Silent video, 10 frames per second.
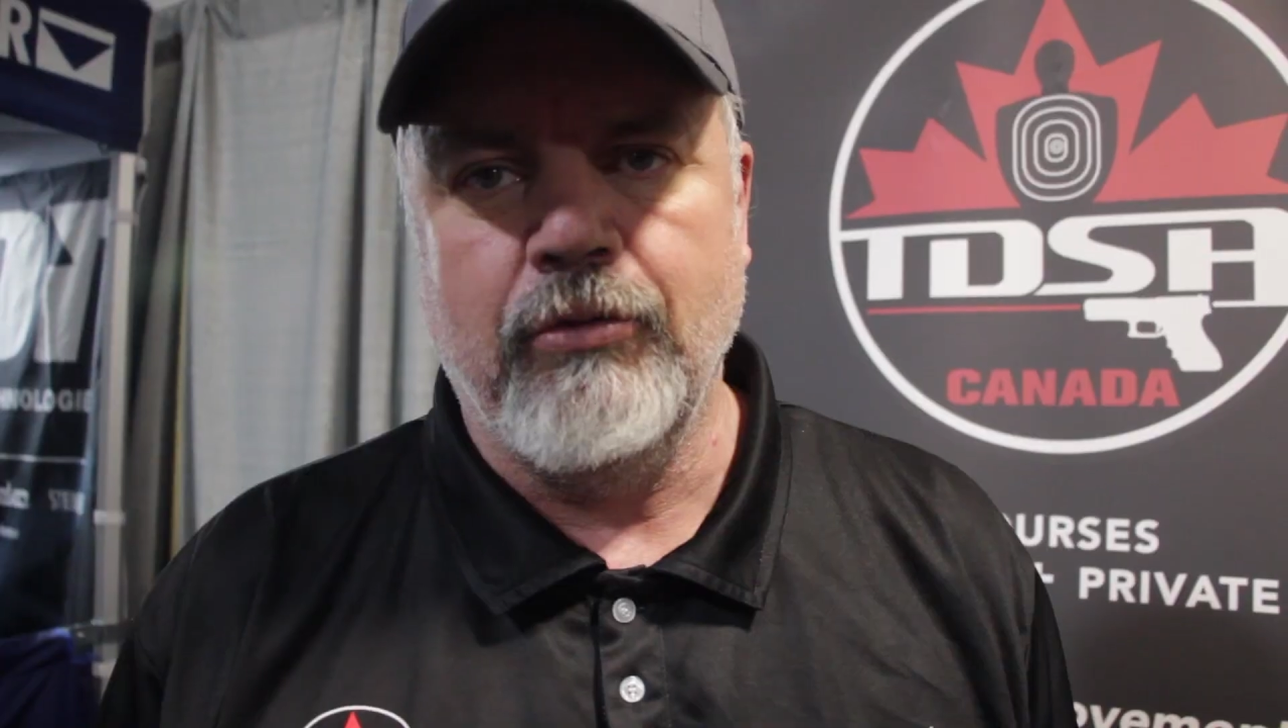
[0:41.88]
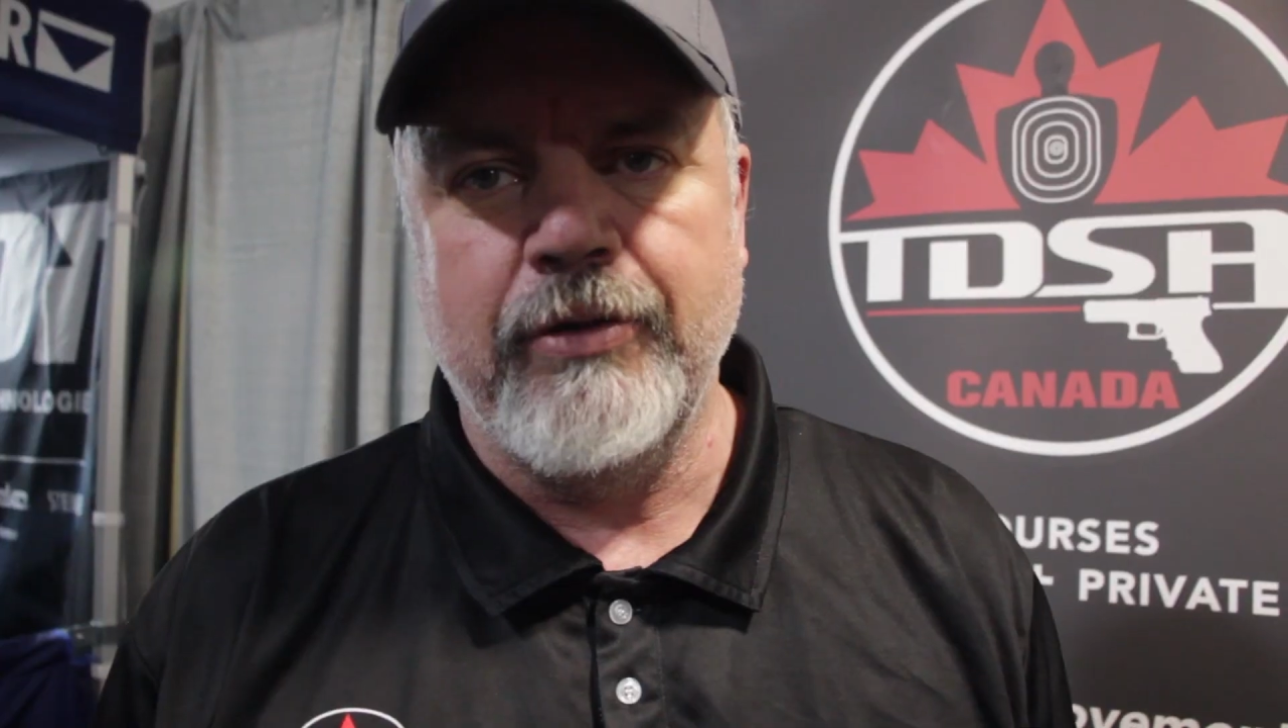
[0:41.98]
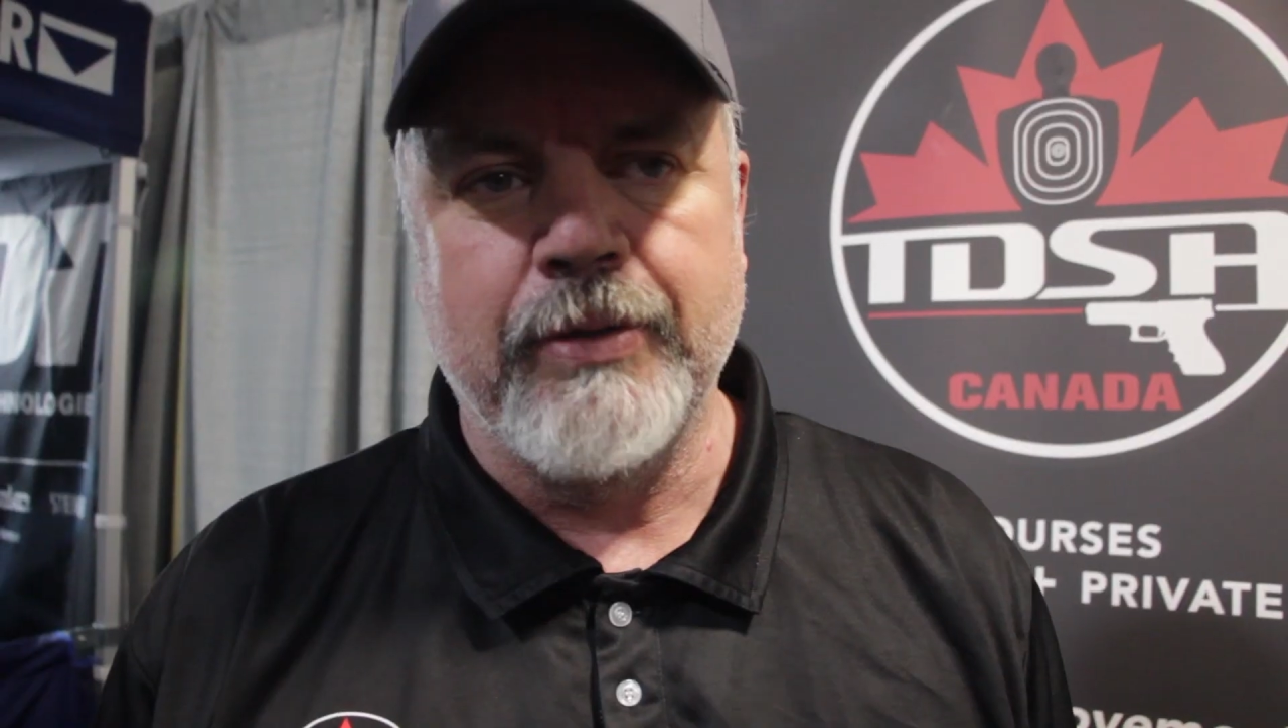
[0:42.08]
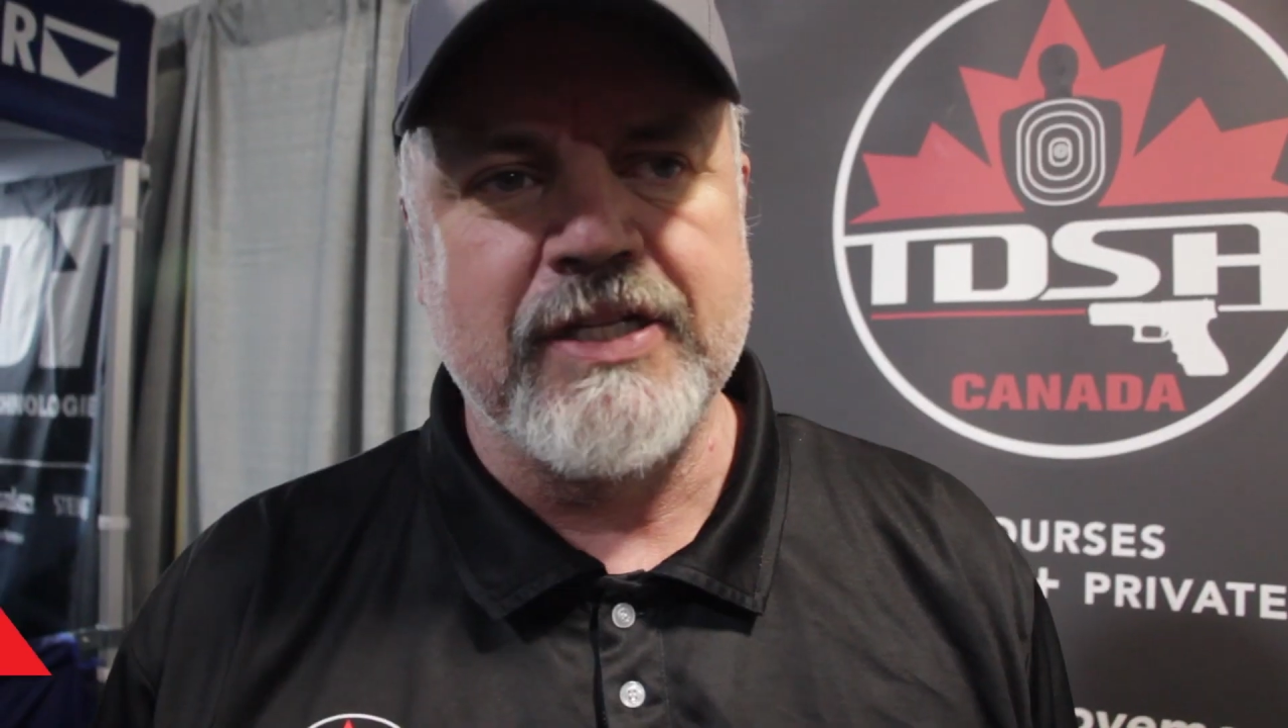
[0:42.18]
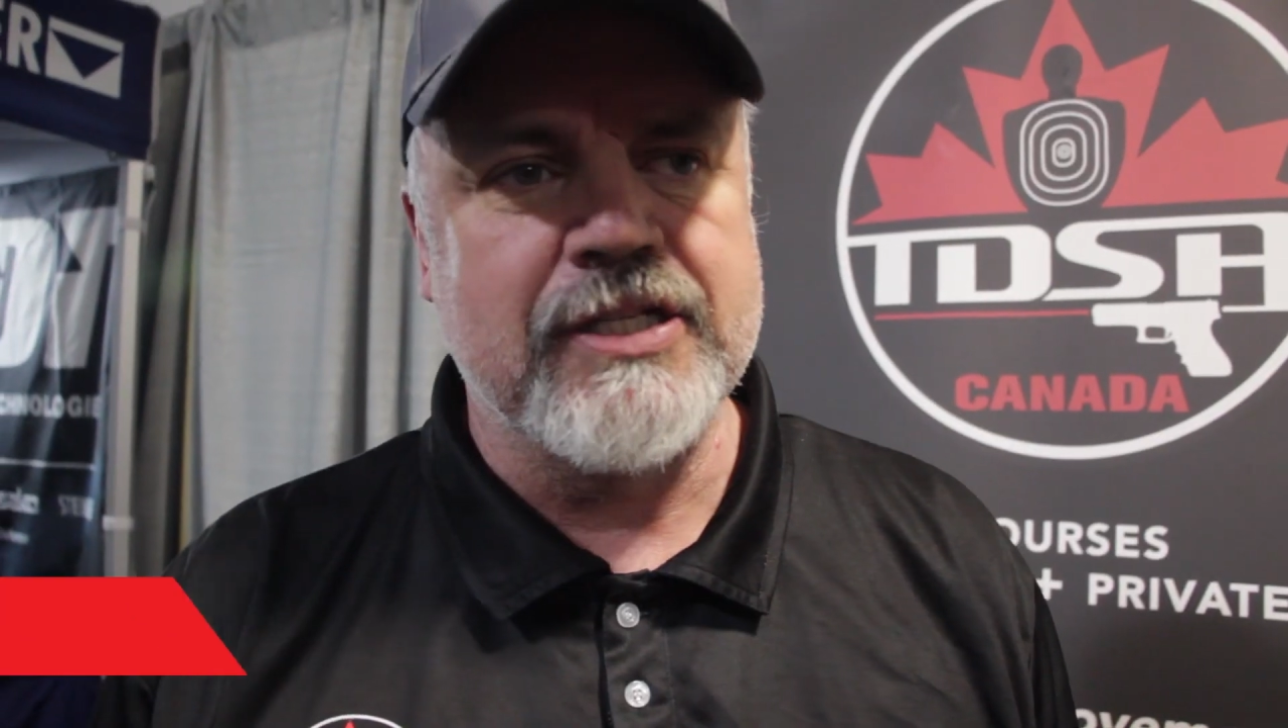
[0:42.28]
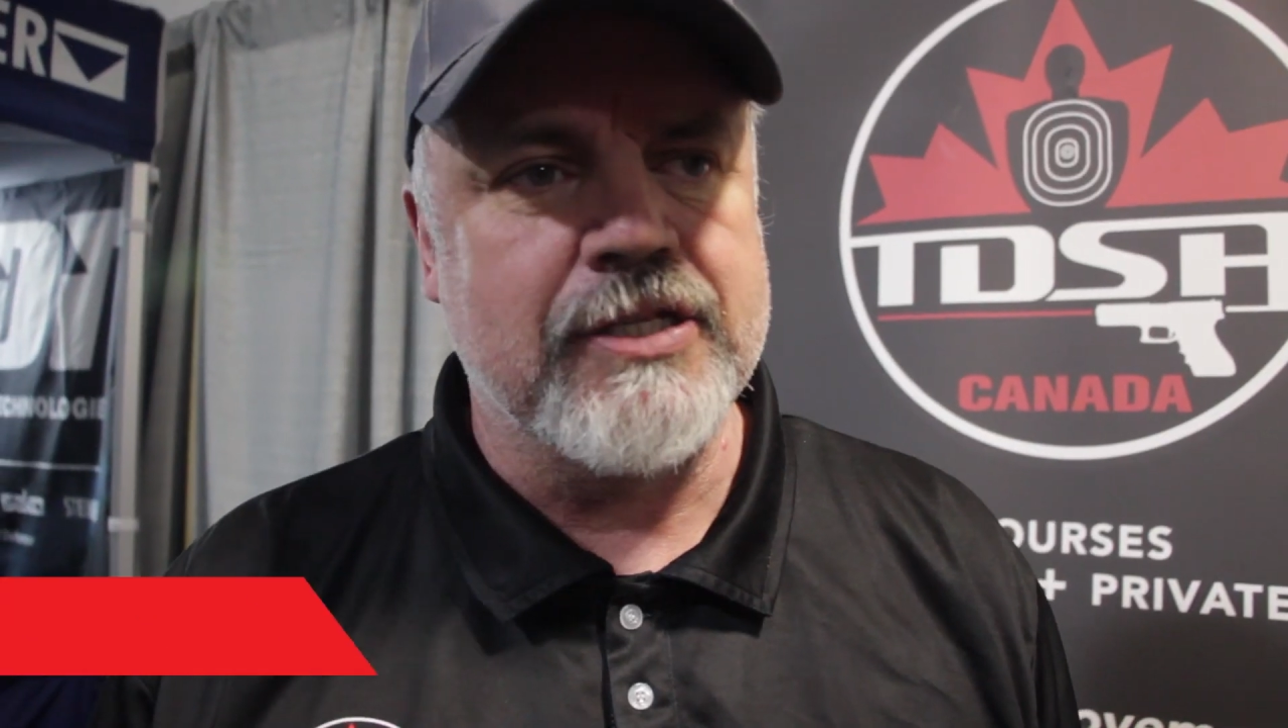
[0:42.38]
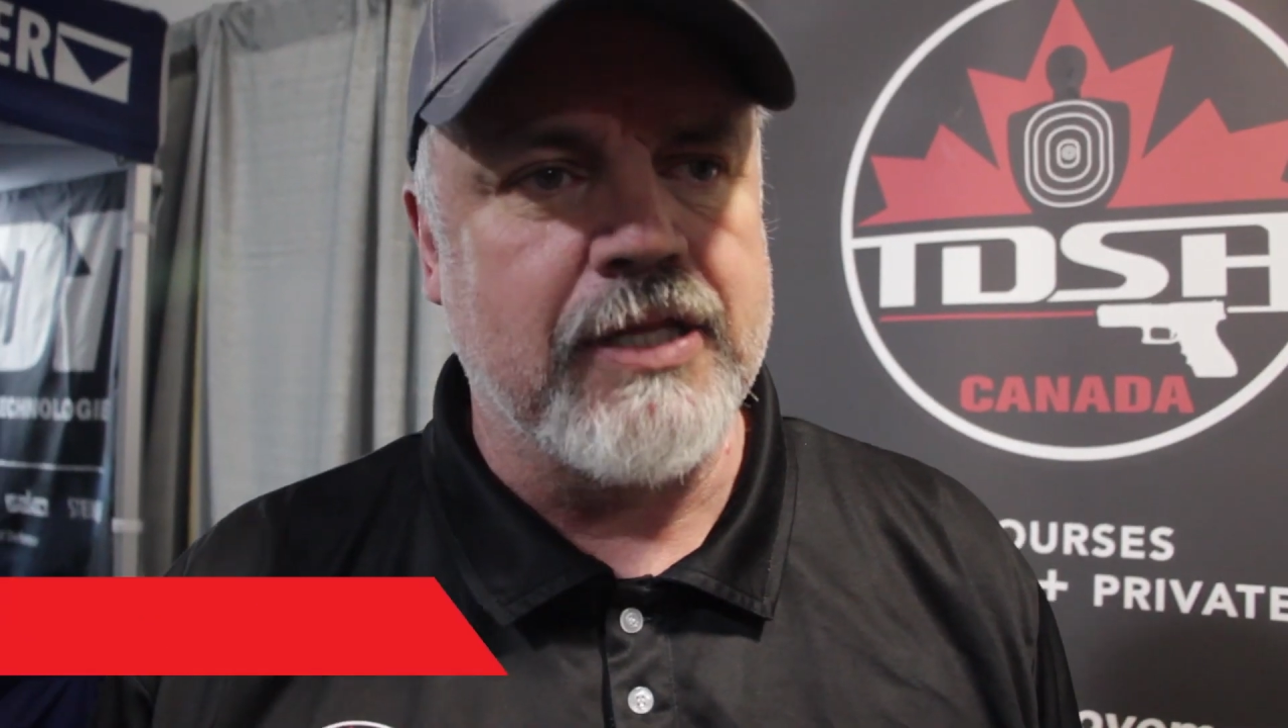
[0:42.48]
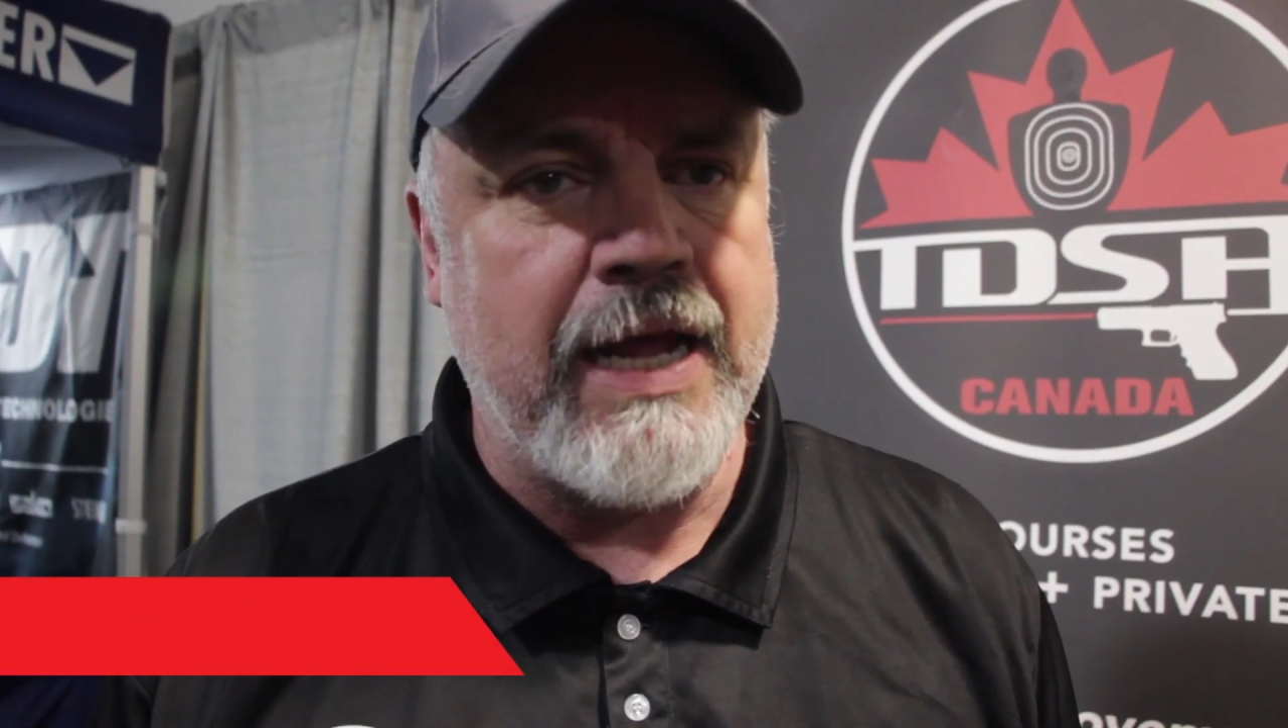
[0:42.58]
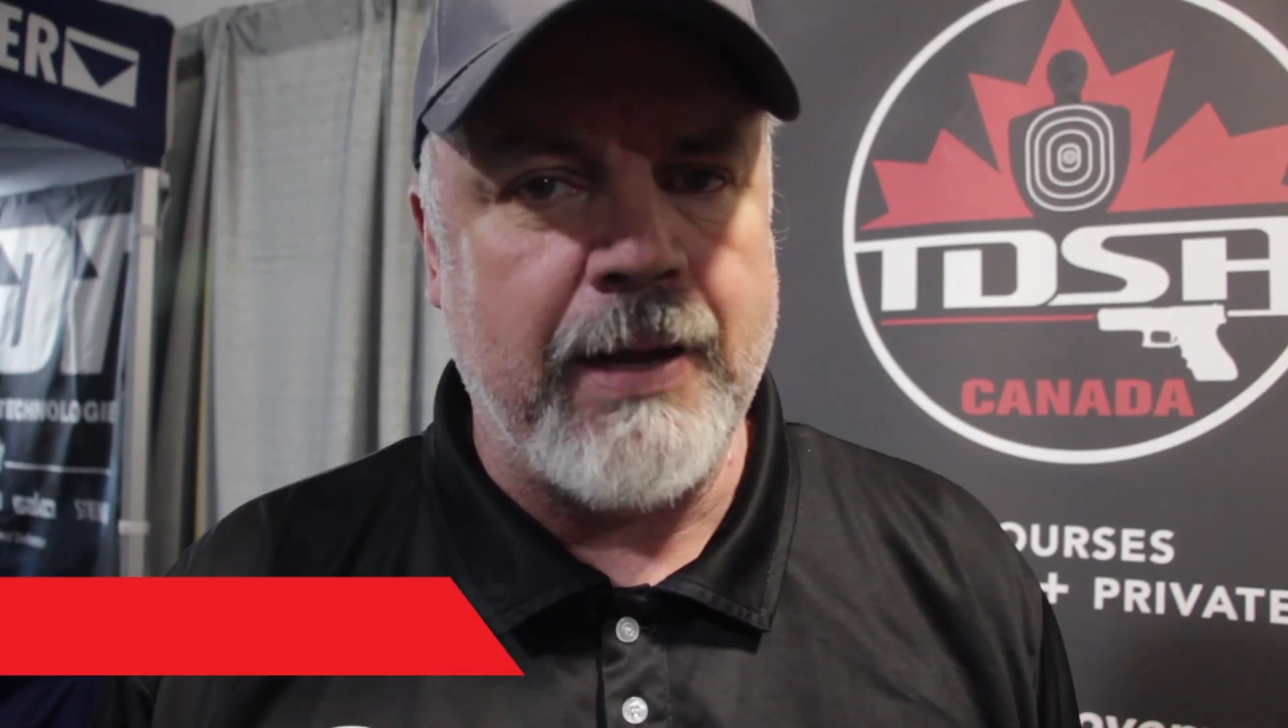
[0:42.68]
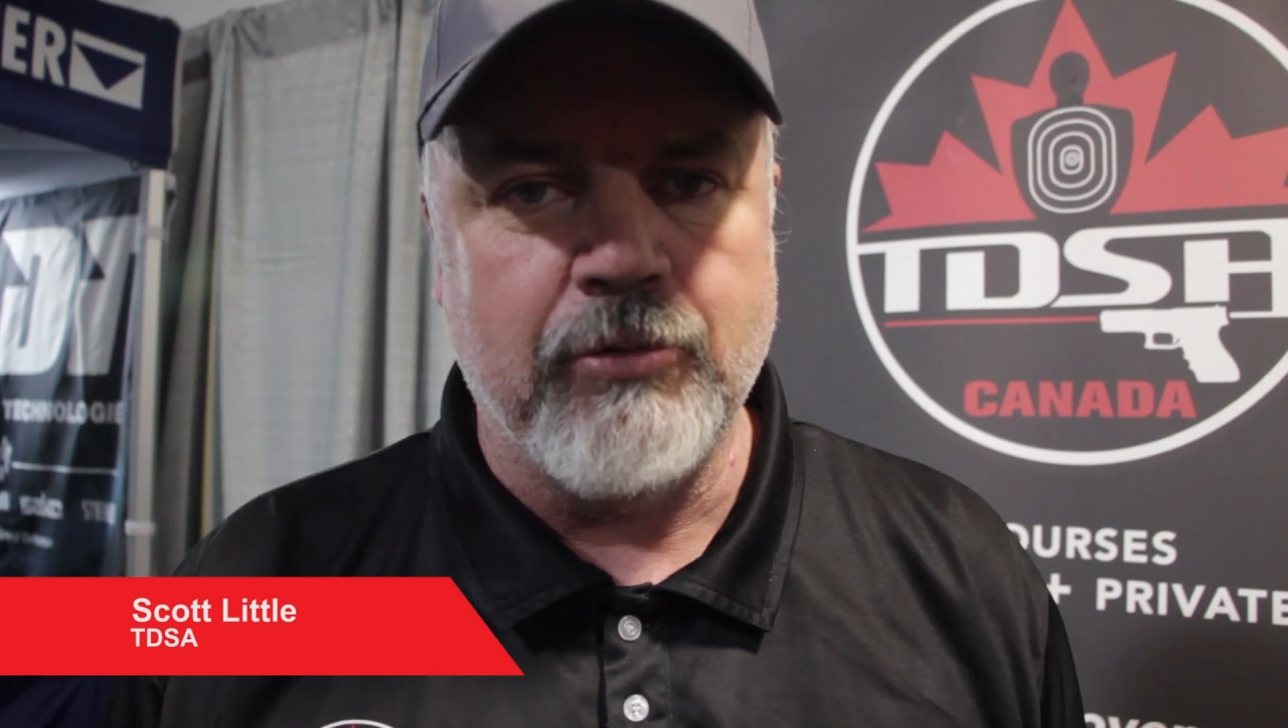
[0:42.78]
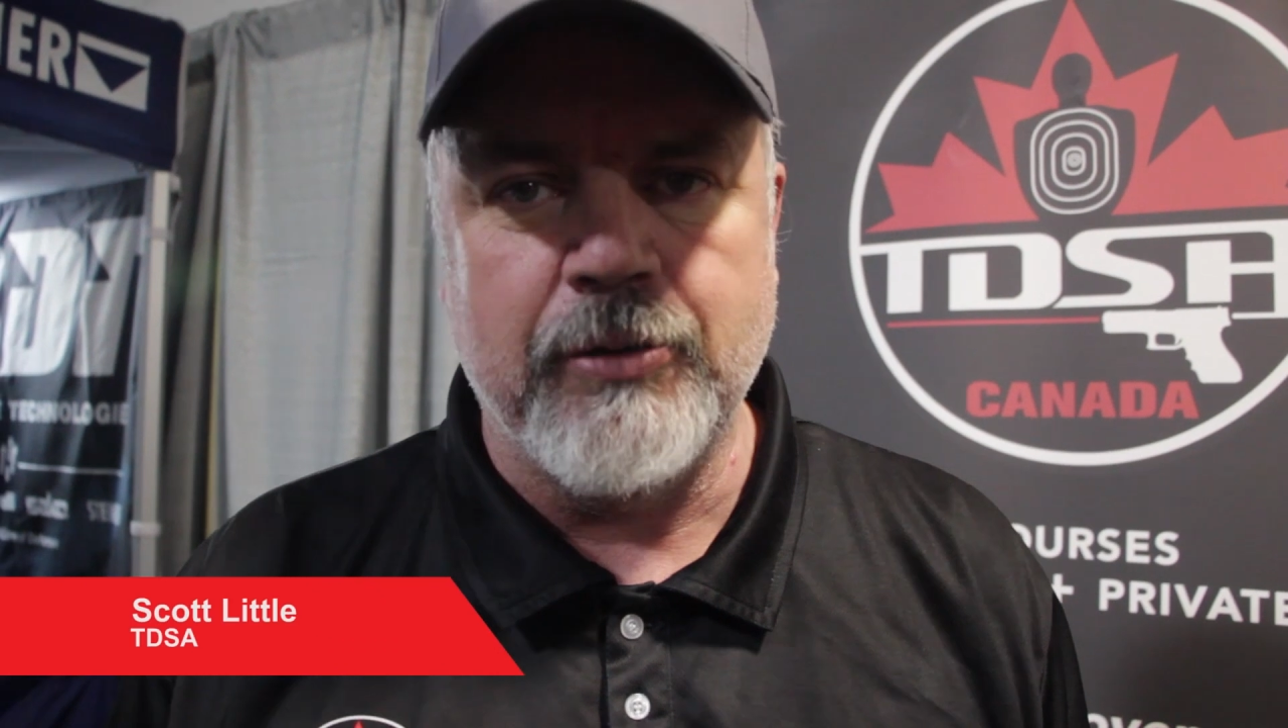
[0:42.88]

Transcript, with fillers: We've been slammed